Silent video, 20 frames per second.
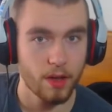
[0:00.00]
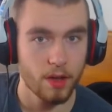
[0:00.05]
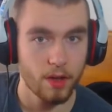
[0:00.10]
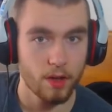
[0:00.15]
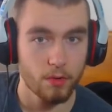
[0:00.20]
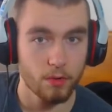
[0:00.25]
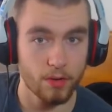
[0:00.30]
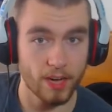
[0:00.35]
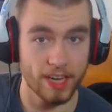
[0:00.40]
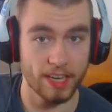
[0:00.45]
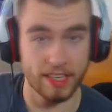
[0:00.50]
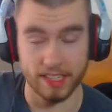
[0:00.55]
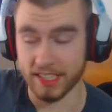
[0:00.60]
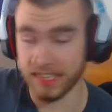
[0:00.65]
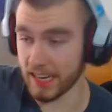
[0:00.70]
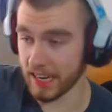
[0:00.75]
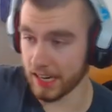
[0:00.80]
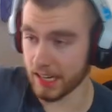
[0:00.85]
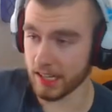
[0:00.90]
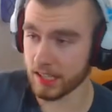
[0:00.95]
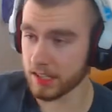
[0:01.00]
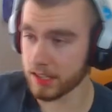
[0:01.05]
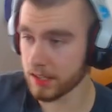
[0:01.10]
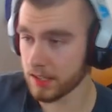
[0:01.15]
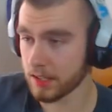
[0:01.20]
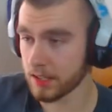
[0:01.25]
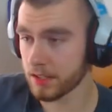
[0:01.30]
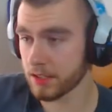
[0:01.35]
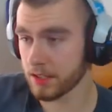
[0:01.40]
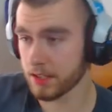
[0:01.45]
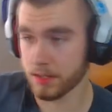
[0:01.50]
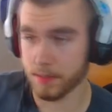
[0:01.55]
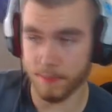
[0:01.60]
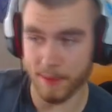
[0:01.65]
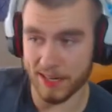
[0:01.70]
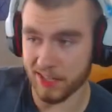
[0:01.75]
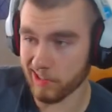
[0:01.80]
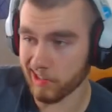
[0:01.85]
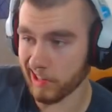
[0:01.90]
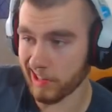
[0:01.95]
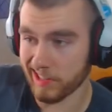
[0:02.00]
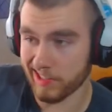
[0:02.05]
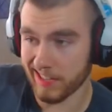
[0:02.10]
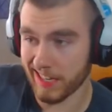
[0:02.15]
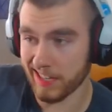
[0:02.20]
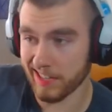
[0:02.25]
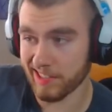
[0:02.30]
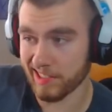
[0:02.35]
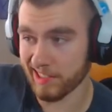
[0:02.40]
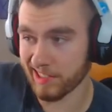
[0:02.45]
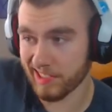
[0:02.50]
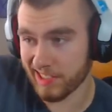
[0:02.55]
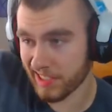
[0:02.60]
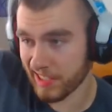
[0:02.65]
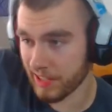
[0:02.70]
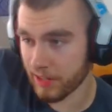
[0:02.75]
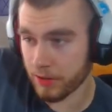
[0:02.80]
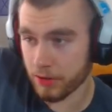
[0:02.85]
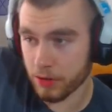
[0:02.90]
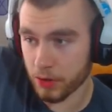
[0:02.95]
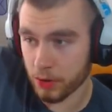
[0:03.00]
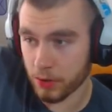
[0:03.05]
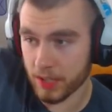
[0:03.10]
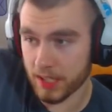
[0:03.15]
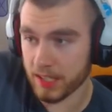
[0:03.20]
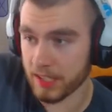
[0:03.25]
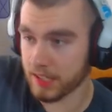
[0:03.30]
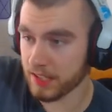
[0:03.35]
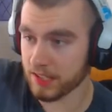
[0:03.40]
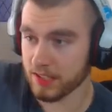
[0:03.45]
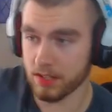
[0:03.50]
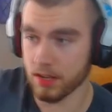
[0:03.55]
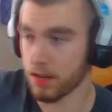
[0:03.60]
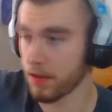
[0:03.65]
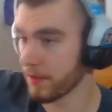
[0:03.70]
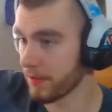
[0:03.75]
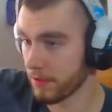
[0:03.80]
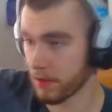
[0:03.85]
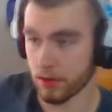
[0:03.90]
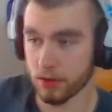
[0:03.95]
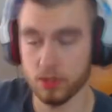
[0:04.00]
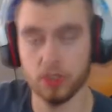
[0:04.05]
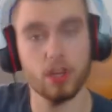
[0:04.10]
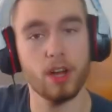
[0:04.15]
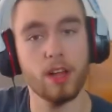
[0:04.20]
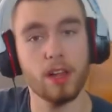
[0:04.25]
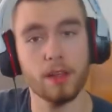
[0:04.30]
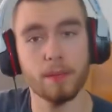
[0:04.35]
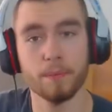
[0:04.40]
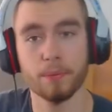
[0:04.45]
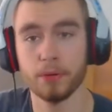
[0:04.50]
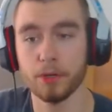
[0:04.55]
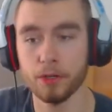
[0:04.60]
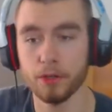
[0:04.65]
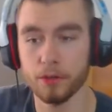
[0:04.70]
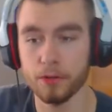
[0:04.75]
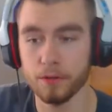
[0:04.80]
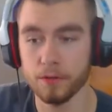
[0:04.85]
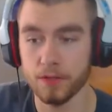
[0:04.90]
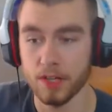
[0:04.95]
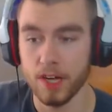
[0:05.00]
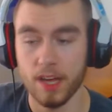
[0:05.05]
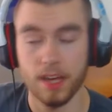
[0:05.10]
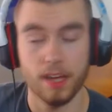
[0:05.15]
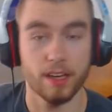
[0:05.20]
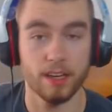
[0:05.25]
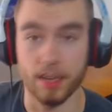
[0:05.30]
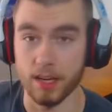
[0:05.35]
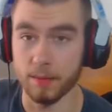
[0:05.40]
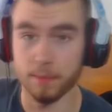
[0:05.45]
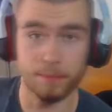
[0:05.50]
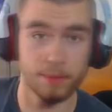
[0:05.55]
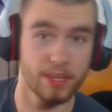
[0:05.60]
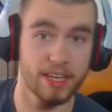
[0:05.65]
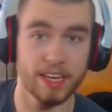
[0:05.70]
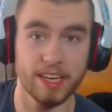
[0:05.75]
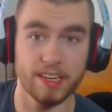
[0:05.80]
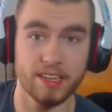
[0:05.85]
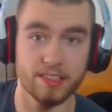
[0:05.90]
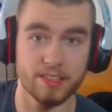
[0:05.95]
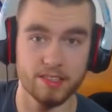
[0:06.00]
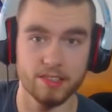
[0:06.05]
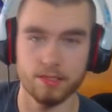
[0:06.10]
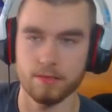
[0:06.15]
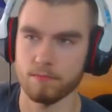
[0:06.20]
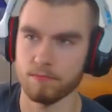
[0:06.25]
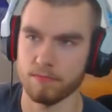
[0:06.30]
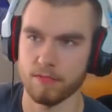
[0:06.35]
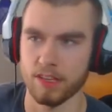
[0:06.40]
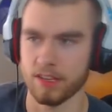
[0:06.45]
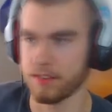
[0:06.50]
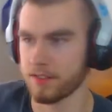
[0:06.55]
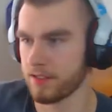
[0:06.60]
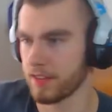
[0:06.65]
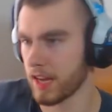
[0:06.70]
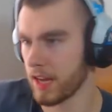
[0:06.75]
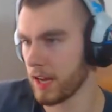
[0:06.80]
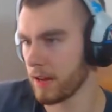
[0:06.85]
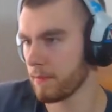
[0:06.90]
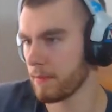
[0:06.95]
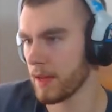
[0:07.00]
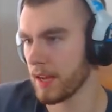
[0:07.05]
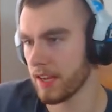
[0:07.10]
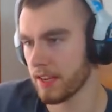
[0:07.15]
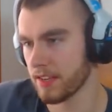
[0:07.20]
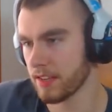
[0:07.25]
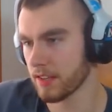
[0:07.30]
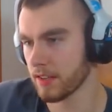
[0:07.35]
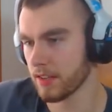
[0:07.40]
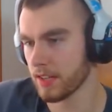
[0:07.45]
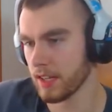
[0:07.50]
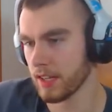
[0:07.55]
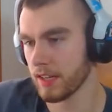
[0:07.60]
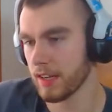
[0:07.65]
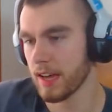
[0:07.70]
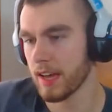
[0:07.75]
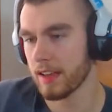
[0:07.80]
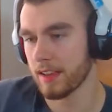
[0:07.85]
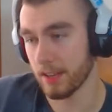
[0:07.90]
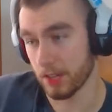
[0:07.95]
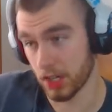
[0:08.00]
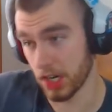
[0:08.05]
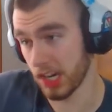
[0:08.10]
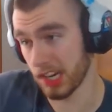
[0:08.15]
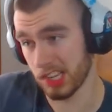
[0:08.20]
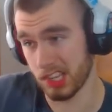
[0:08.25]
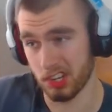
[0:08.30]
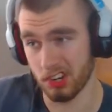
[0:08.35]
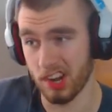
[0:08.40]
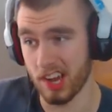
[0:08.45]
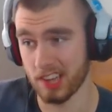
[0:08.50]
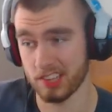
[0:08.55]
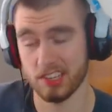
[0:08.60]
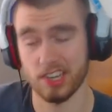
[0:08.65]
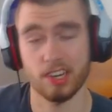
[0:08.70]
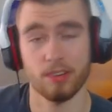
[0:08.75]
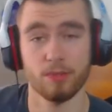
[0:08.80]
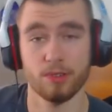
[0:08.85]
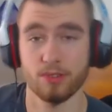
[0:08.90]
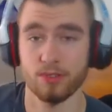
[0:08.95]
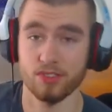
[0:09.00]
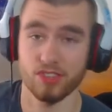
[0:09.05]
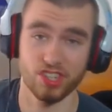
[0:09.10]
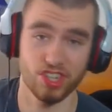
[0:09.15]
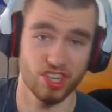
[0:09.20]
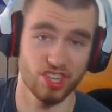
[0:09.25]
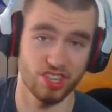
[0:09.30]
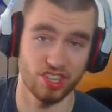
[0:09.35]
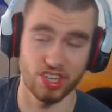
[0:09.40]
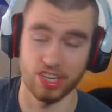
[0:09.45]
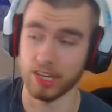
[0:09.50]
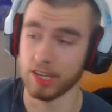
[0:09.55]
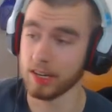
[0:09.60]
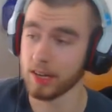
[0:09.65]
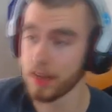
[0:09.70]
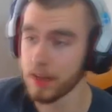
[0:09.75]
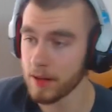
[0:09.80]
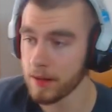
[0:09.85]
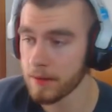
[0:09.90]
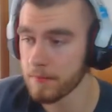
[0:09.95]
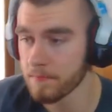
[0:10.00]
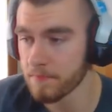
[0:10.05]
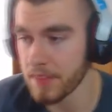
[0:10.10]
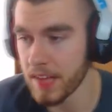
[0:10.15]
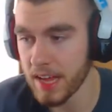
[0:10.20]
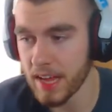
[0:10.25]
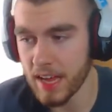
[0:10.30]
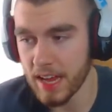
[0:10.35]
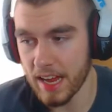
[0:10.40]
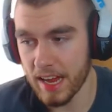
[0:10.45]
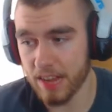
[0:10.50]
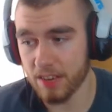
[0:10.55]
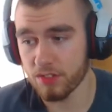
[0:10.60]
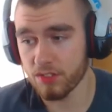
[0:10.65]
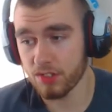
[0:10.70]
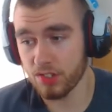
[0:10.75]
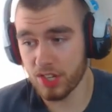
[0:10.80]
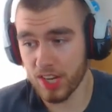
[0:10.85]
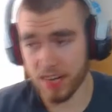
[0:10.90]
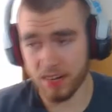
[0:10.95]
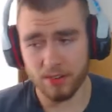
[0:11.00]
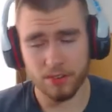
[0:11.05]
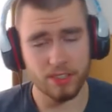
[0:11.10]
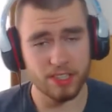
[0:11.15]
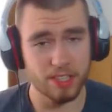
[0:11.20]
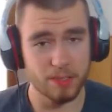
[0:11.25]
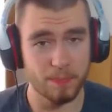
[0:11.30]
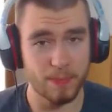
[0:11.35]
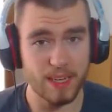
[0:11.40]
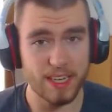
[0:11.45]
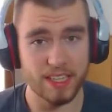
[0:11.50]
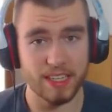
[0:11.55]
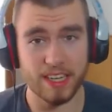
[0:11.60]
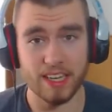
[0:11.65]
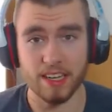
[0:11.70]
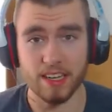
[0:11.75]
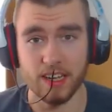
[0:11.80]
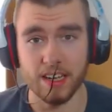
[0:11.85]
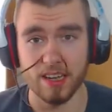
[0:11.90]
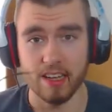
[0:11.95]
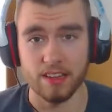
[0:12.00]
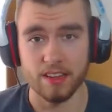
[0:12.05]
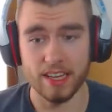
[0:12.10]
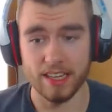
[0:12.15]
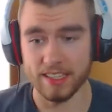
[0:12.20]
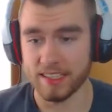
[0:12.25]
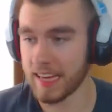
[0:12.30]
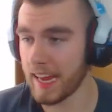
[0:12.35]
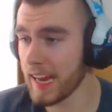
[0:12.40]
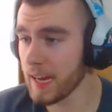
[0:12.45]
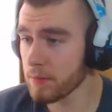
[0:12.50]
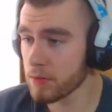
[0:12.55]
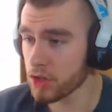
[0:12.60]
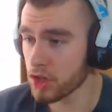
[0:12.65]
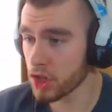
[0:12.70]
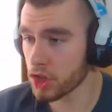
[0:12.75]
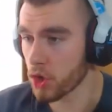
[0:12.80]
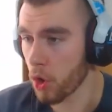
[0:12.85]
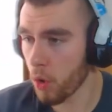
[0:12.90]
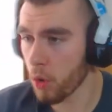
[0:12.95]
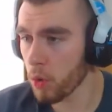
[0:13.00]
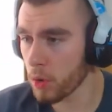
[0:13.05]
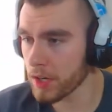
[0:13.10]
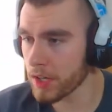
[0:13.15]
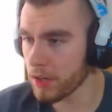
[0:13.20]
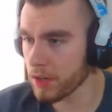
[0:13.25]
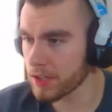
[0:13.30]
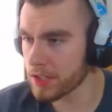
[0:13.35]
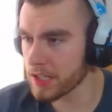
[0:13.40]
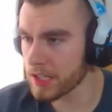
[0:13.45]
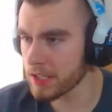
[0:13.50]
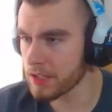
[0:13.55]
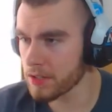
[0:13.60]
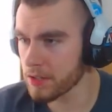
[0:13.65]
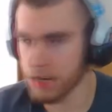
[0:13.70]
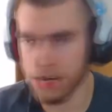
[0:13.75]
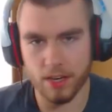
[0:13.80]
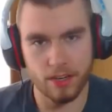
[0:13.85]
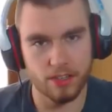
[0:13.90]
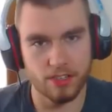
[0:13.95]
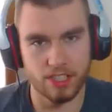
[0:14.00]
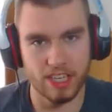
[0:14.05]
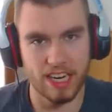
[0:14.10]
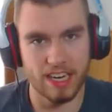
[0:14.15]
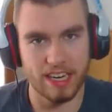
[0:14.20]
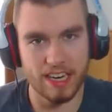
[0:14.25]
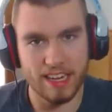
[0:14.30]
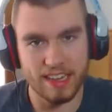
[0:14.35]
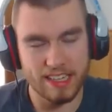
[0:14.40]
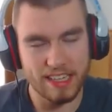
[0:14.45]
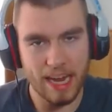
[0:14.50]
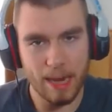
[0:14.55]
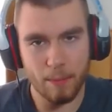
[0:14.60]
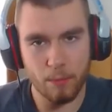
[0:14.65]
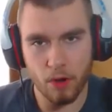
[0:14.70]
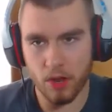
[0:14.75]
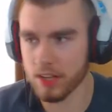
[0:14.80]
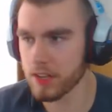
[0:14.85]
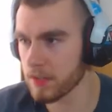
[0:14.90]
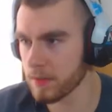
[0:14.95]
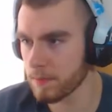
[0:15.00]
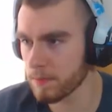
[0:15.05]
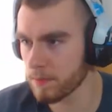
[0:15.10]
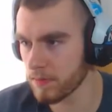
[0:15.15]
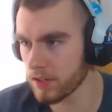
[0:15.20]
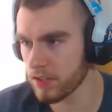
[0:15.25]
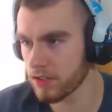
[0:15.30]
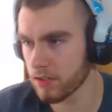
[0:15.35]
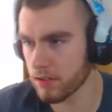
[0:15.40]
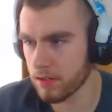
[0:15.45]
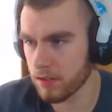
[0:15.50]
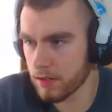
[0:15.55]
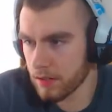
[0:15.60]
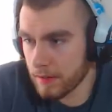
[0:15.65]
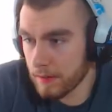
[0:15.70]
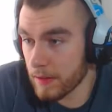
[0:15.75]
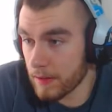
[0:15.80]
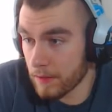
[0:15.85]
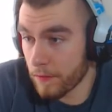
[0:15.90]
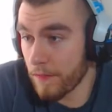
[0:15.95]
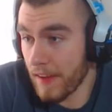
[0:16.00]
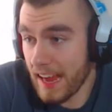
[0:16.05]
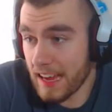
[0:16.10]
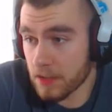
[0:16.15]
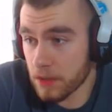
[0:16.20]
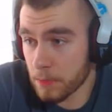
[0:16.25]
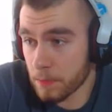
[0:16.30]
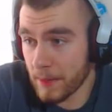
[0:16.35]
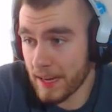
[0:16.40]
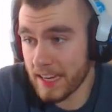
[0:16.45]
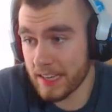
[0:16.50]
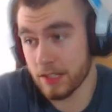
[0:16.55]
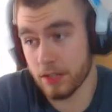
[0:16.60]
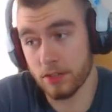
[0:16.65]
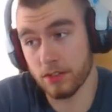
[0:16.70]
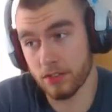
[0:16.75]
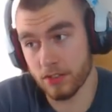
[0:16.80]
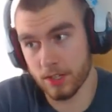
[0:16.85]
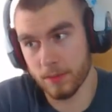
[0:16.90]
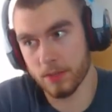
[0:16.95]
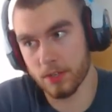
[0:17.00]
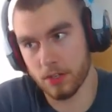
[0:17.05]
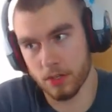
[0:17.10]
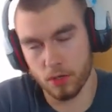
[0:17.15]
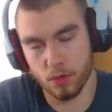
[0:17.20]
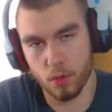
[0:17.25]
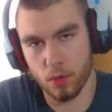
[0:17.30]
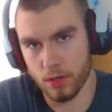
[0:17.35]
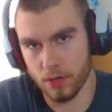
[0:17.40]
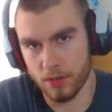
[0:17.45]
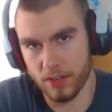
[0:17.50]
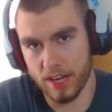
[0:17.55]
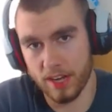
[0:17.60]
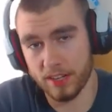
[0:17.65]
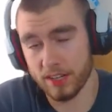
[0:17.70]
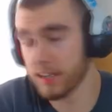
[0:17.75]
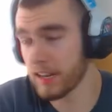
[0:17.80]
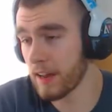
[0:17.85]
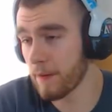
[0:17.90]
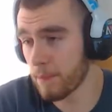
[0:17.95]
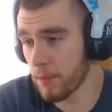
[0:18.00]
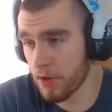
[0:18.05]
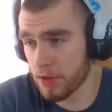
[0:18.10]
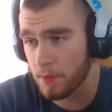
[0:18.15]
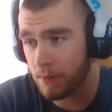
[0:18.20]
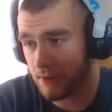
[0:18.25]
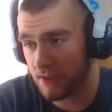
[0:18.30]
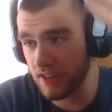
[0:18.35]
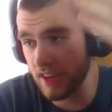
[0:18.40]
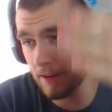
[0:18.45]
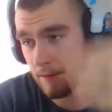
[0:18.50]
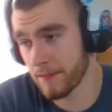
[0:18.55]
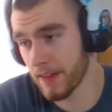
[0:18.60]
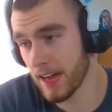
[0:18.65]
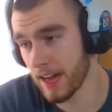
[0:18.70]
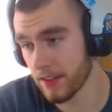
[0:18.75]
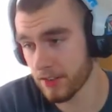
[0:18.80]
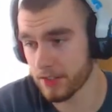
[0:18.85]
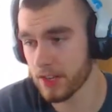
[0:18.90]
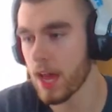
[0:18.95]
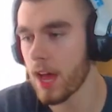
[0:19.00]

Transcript: right? The characters, specialization, skill trees, those are all improved. Gunplay is the same, basically. They changed the crosshair, which was a good thing. And generally speaking, the game's tutorial is easier to understand, and the game runs just it's faster paced. You can skip the tutorial now. You can have multiple save files.